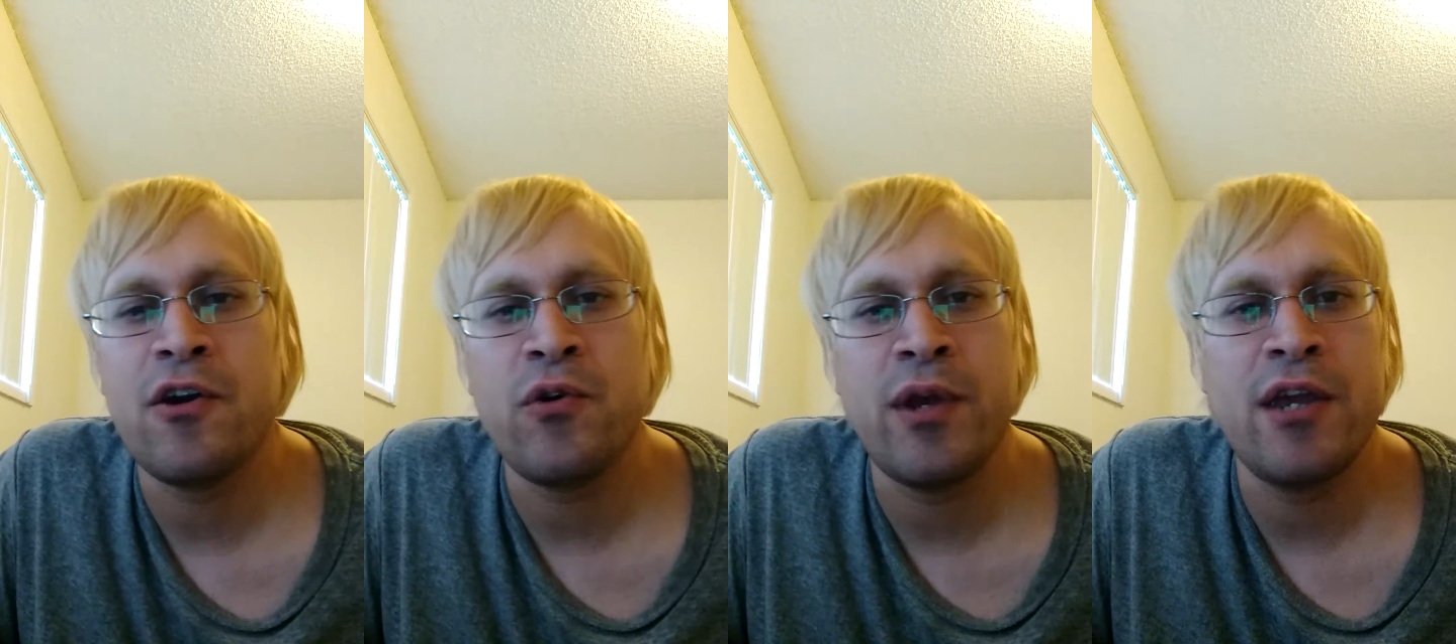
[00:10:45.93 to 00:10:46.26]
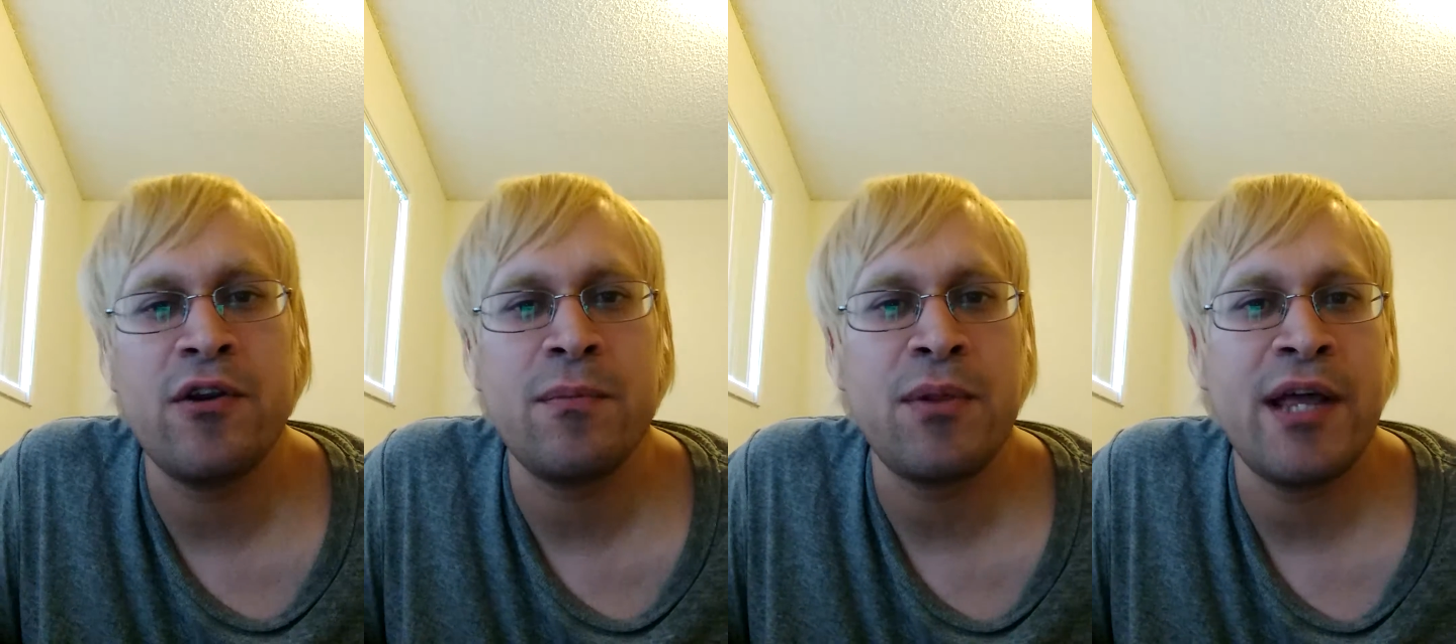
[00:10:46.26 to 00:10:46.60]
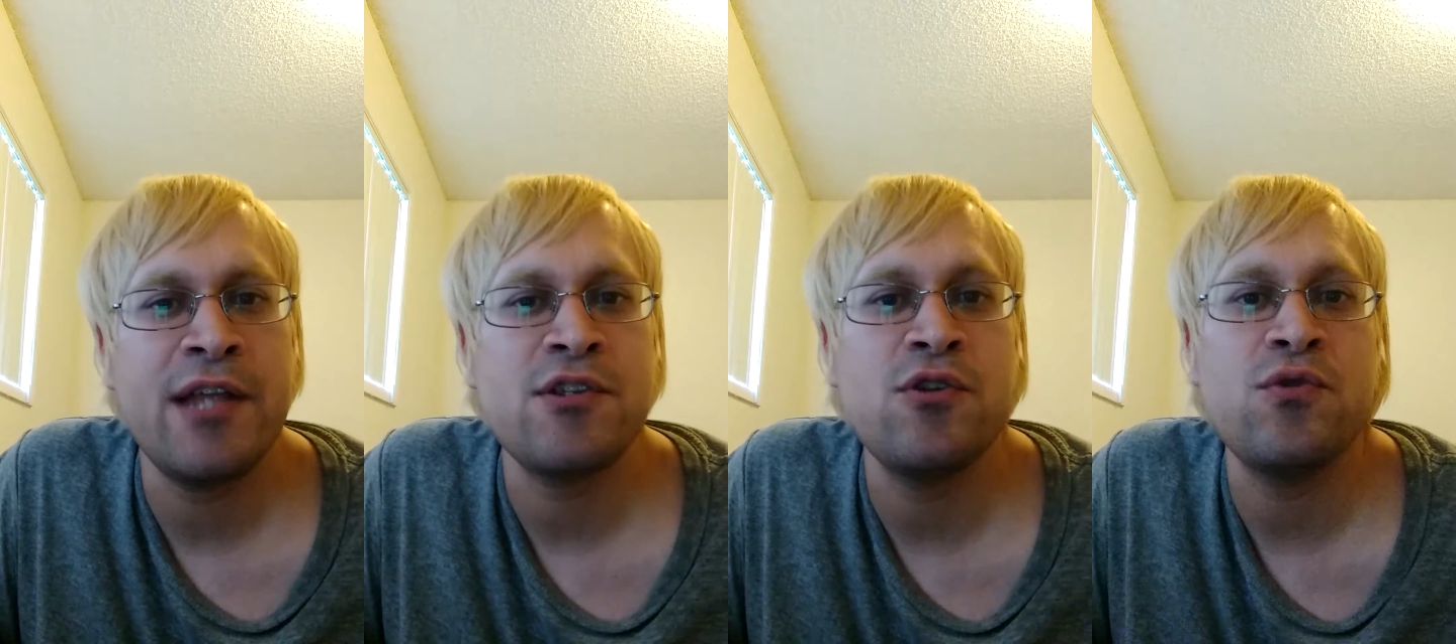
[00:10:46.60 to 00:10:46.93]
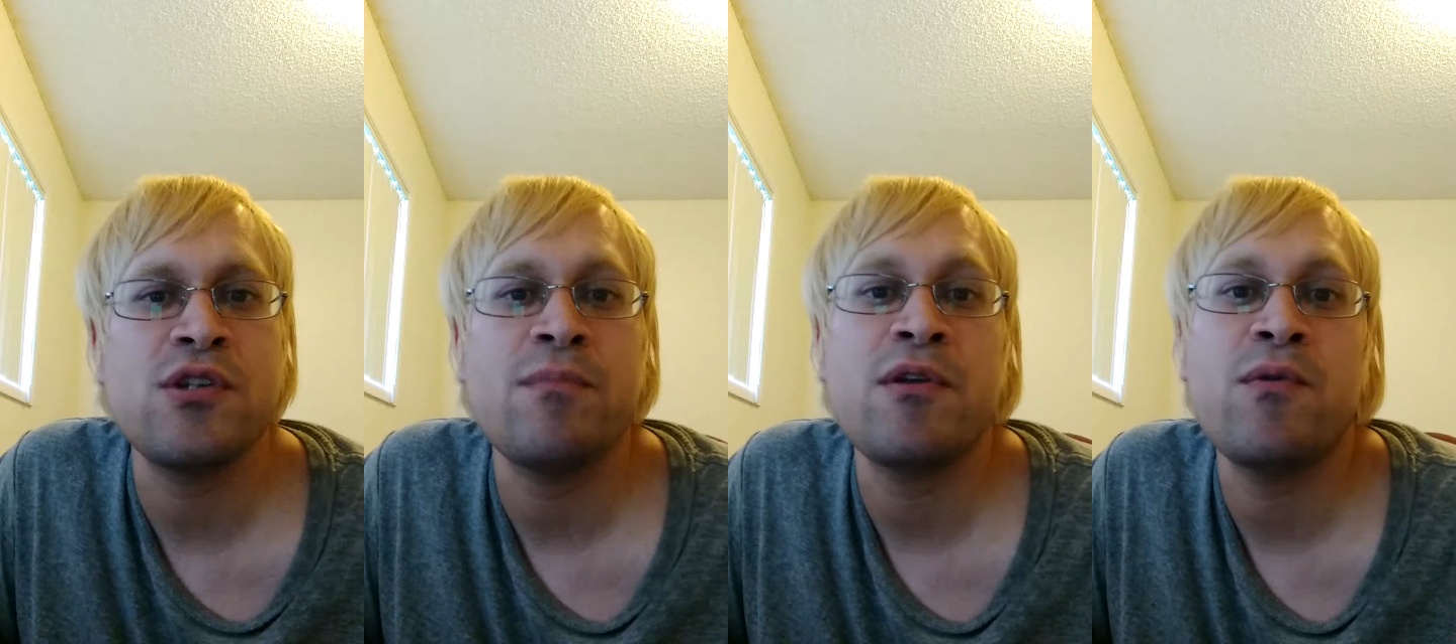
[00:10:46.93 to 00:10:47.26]
creator plans to do
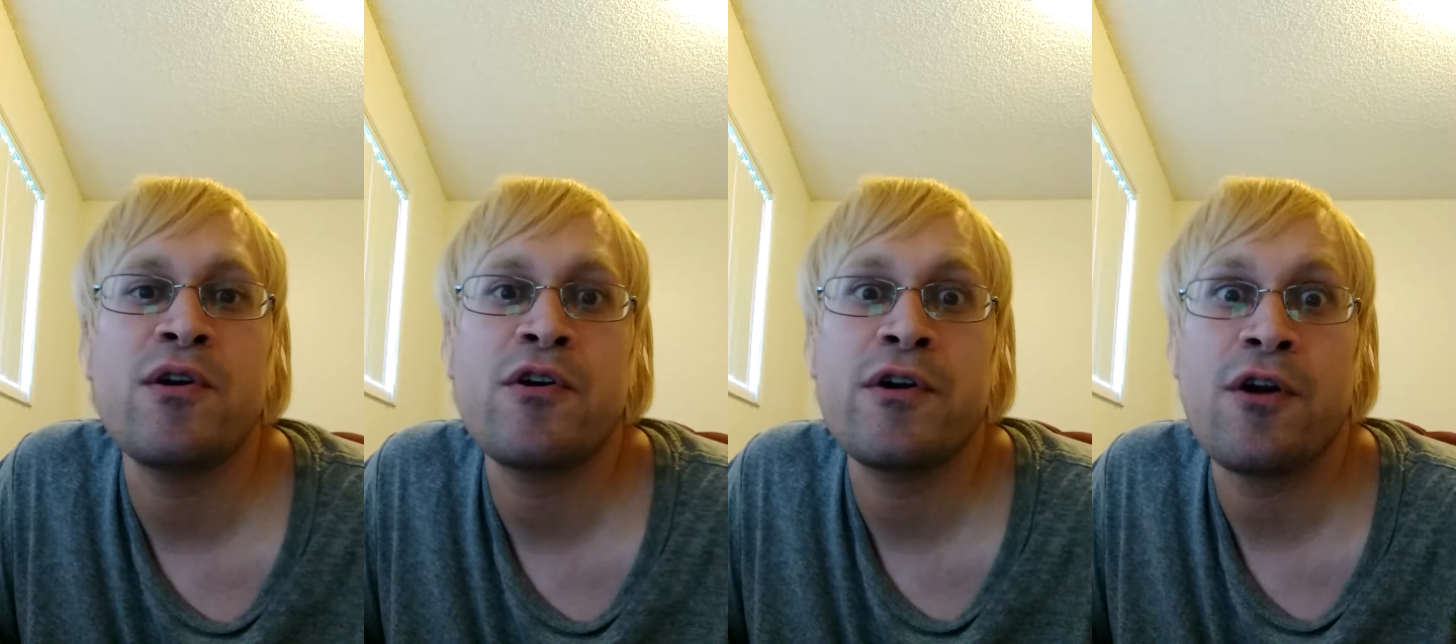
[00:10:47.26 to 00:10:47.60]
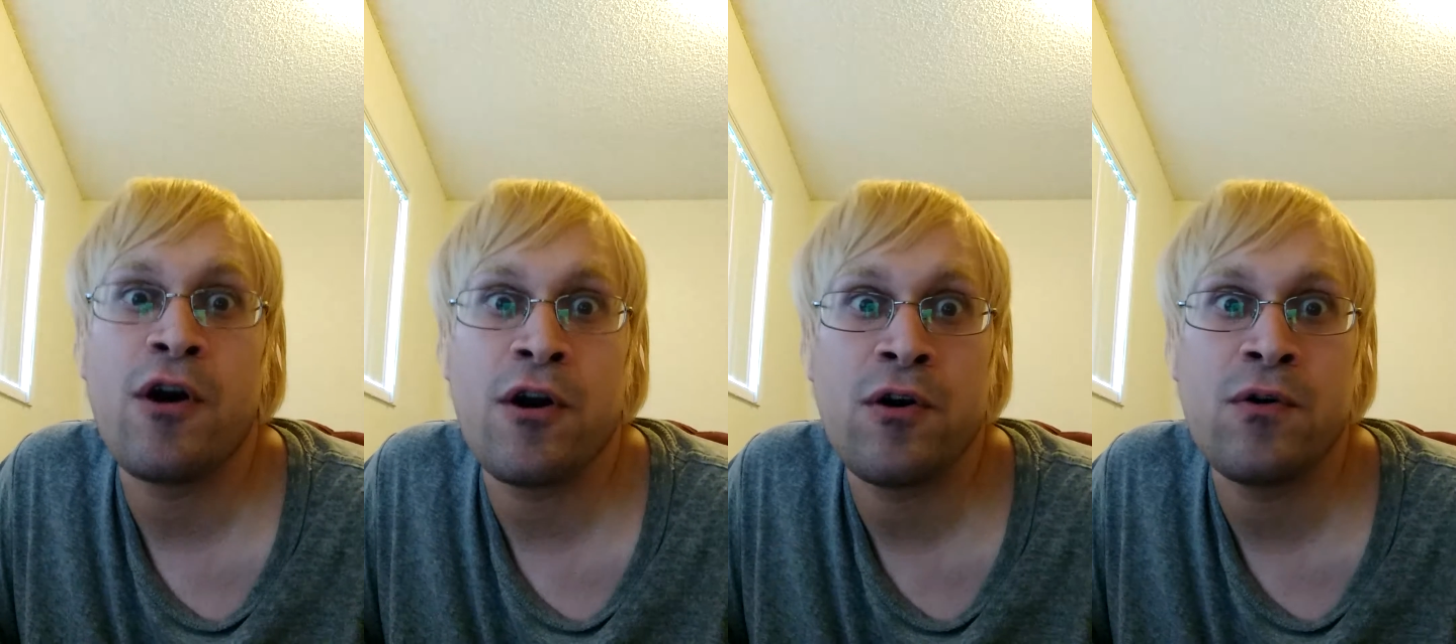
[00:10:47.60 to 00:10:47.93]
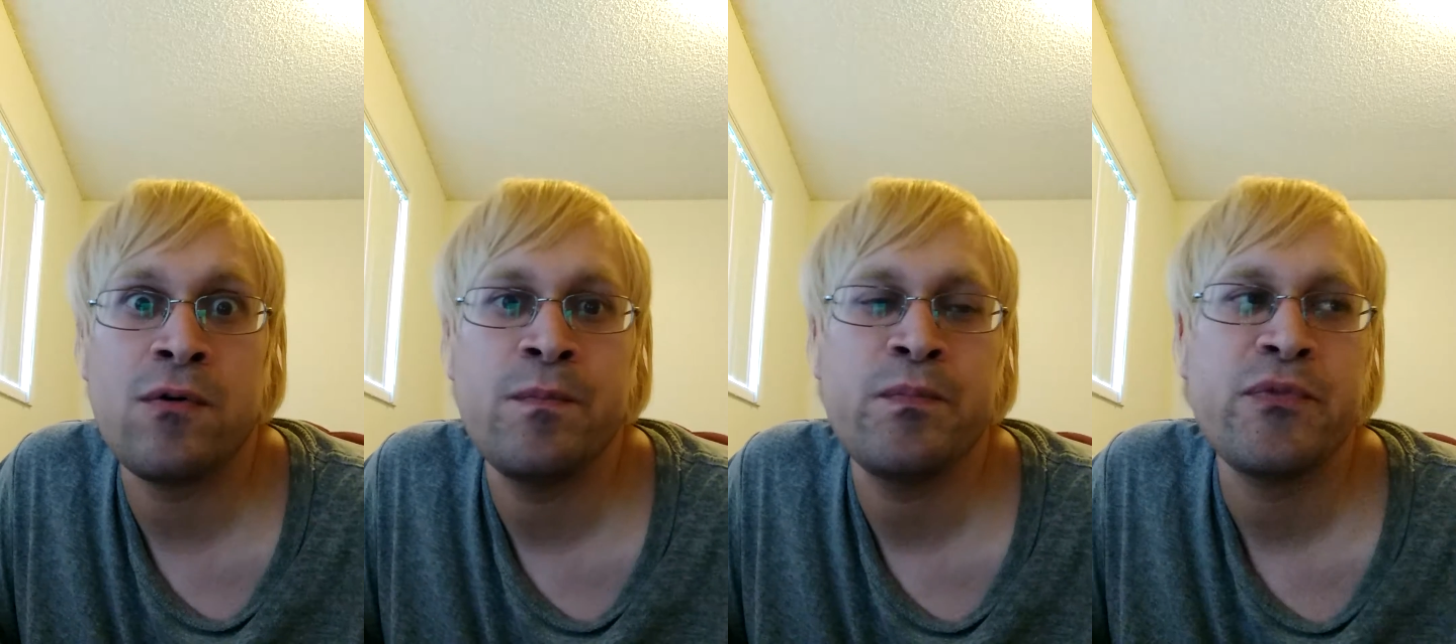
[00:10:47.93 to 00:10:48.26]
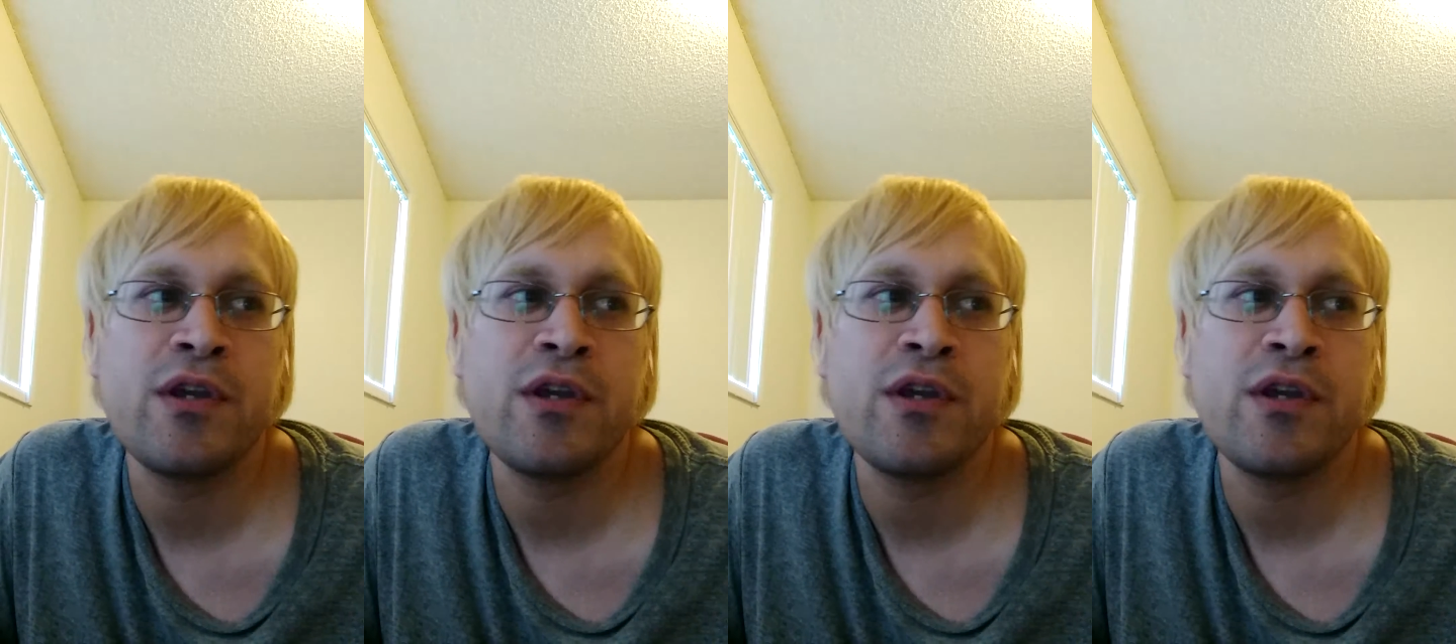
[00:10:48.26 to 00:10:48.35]
something with her and Carl.